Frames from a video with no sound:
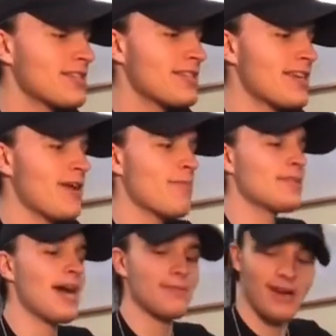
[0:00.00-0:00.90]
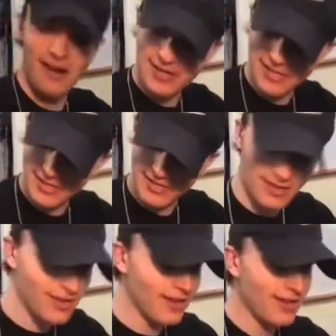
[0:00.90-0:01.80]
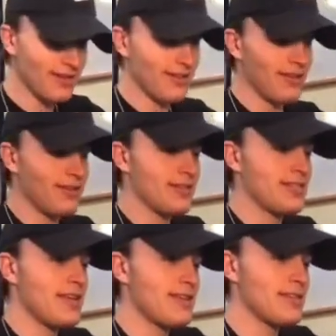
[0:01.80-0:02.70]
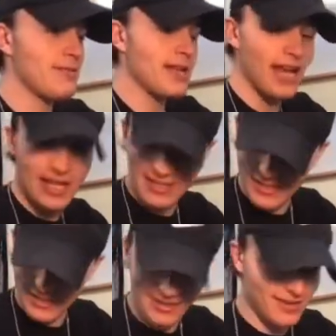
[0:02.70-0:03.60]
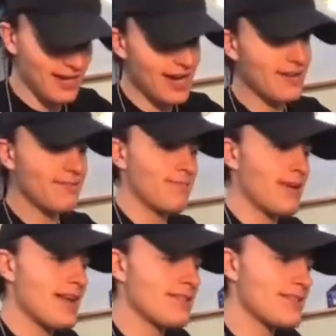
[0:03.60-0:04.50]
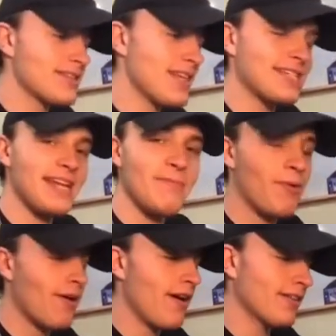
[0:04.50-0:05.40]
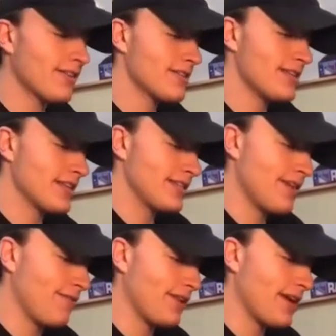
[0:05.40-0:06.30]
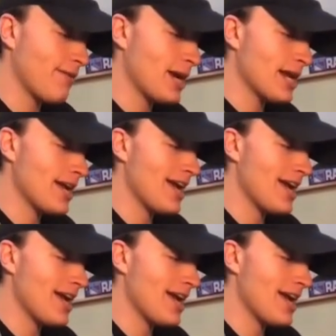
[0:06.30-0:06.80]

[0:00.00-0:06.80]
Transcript: this guy opened Topps Heritage. You know, let's see see what he gets. And I pronounce his last name moron because that's definitely not right.